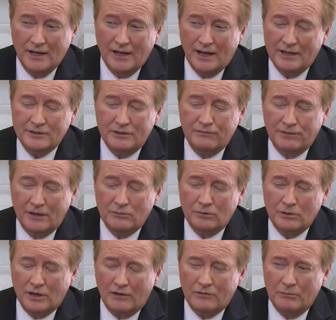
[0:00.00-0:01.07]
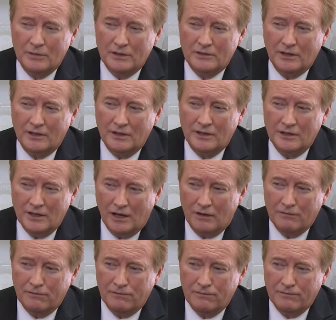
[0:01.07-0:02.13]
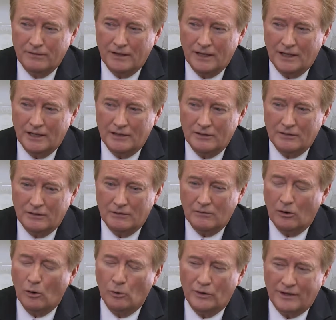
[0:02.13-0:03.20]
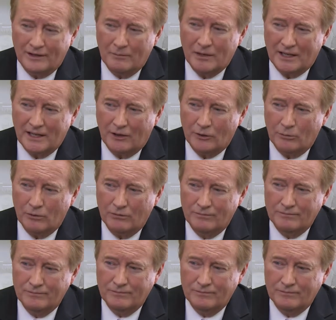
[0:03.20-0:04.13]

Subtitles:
Has the federal government done enough in holding them accountable?